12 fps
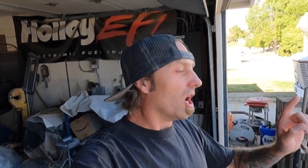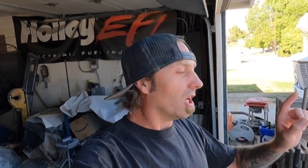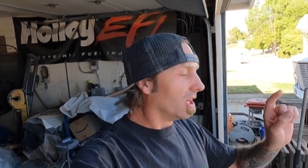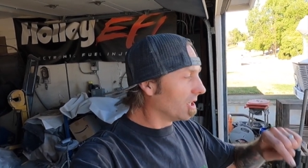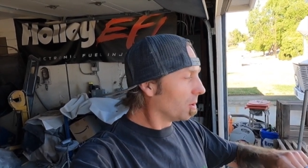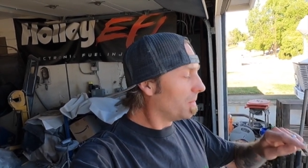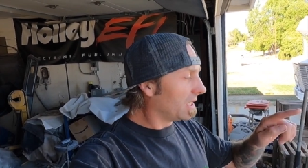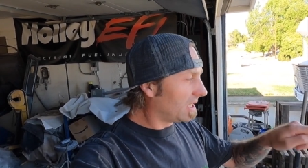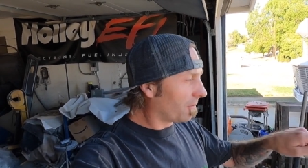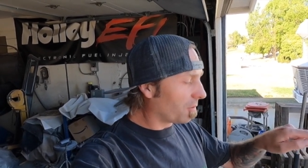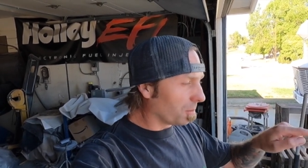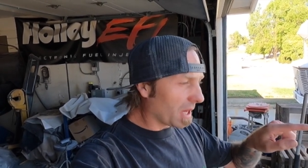a little bit
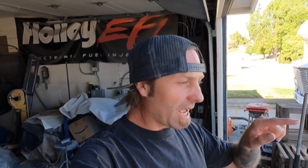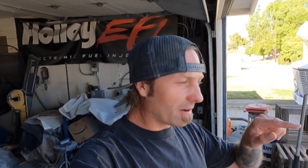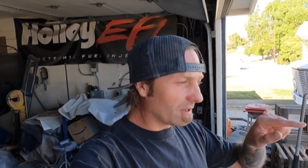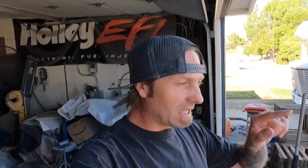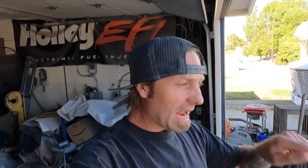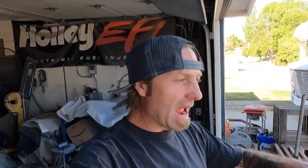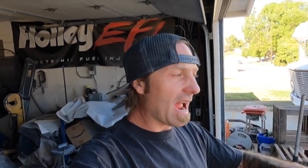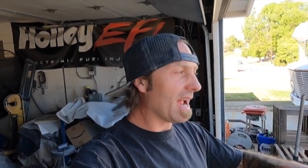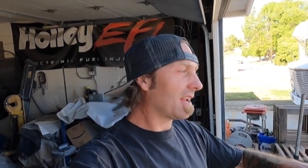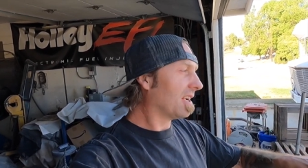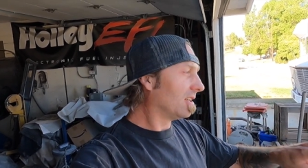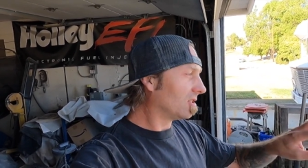different plan of
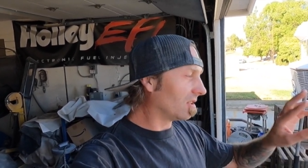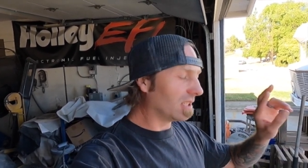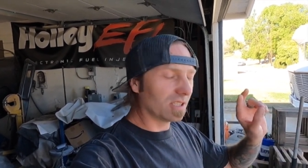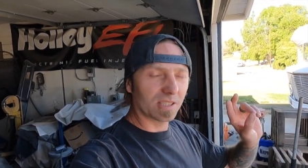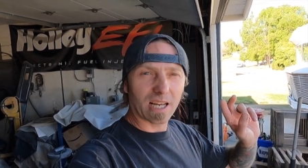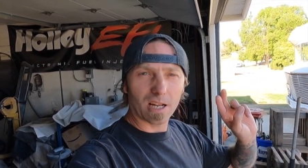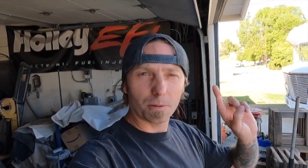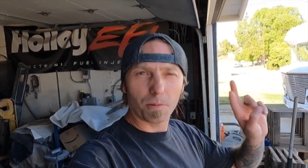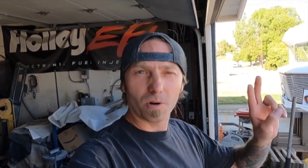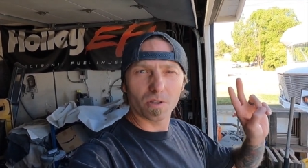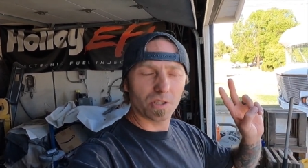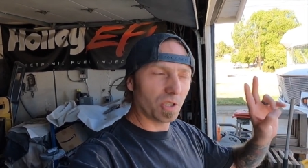attack. So this is kind of the
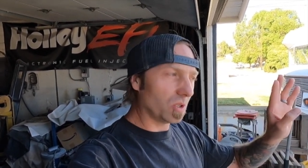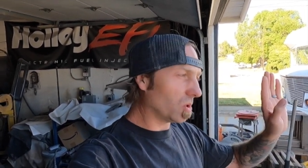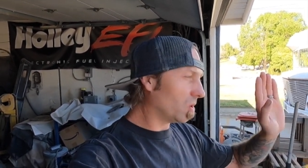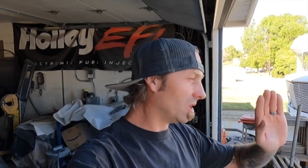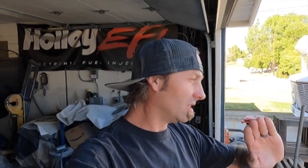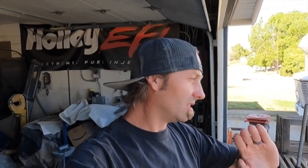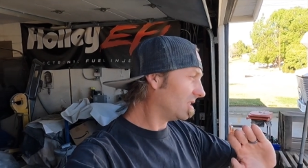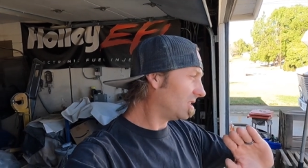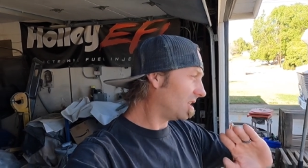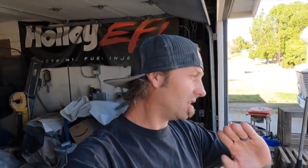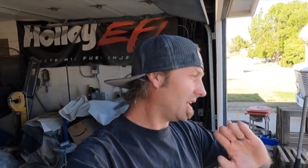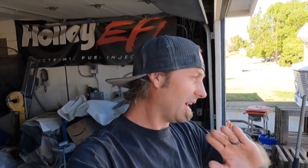part two
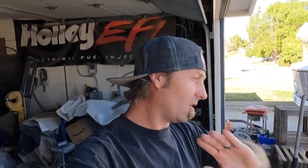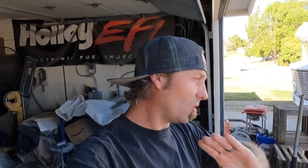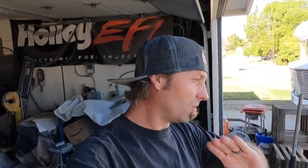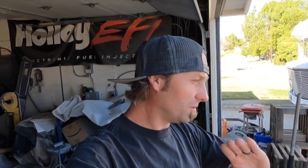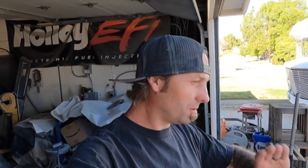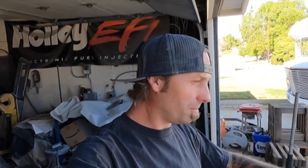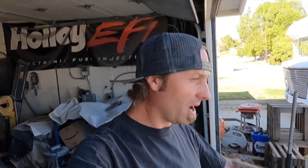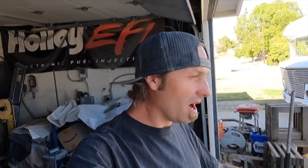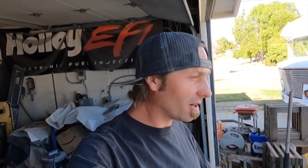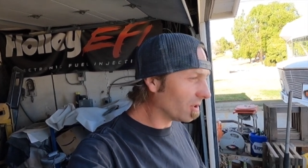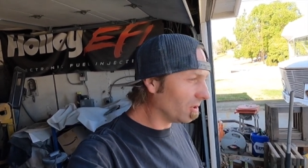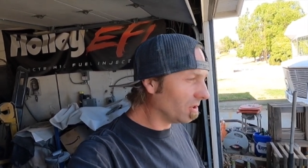to that whole
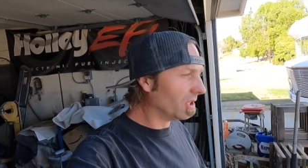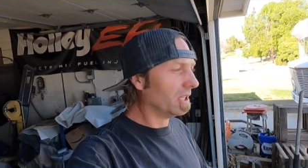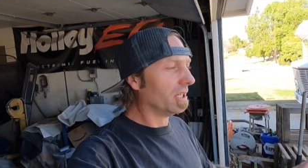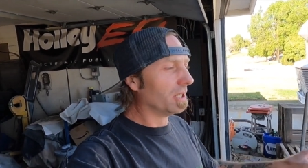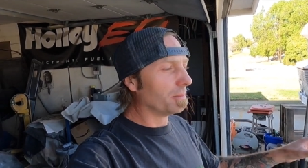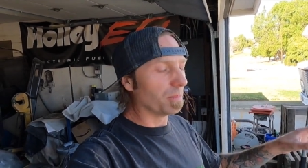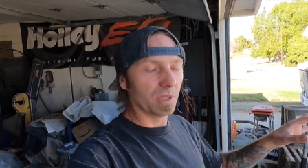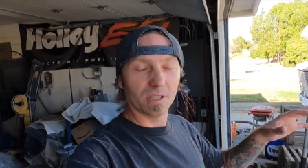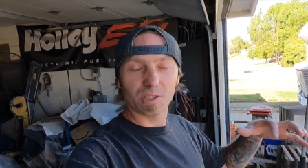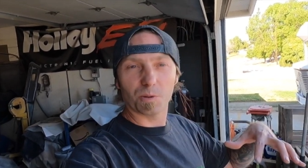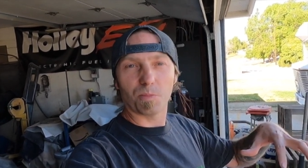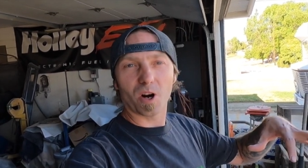debacle. But
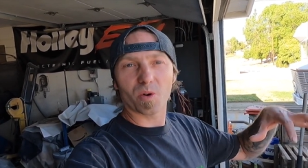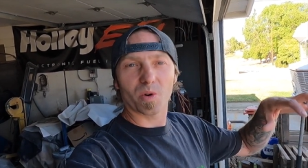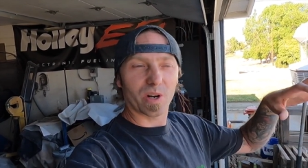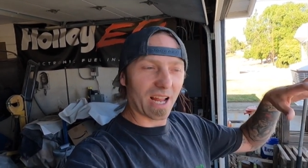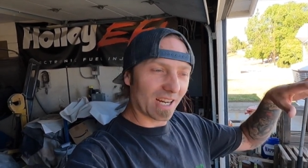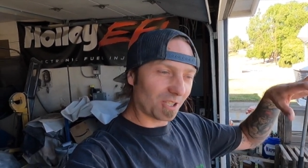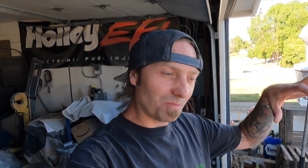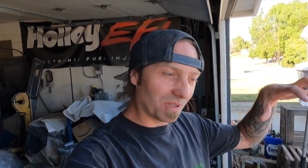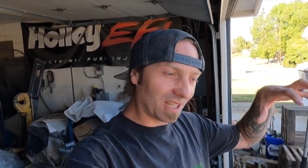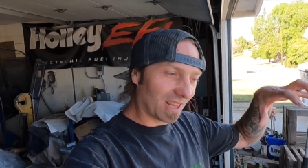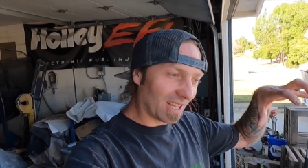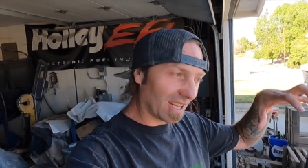this is the part where we actually
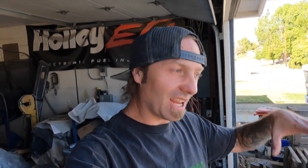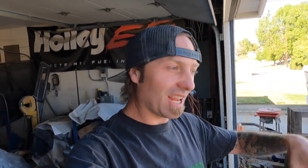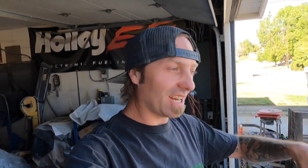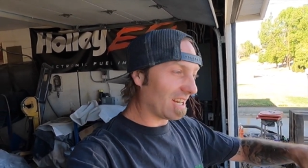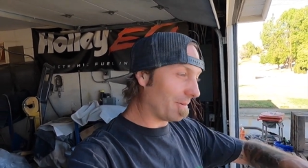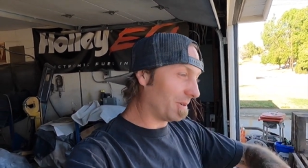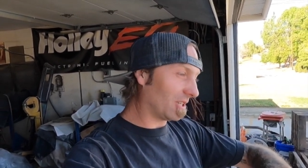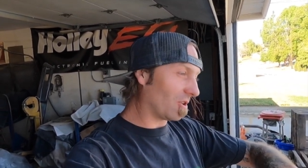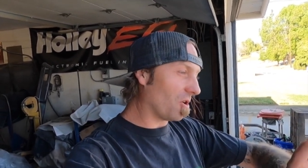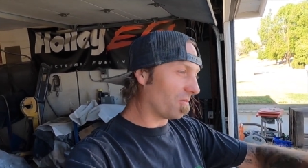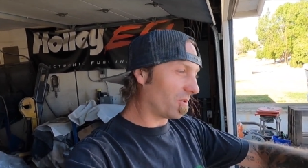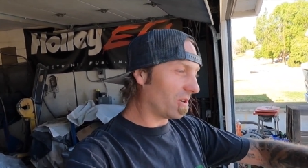put the thing in and I'm gonna
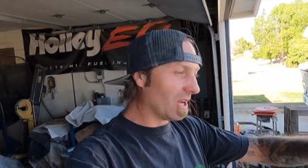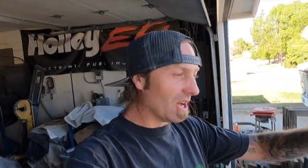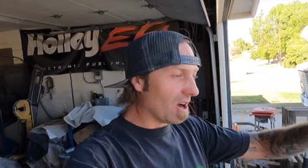go over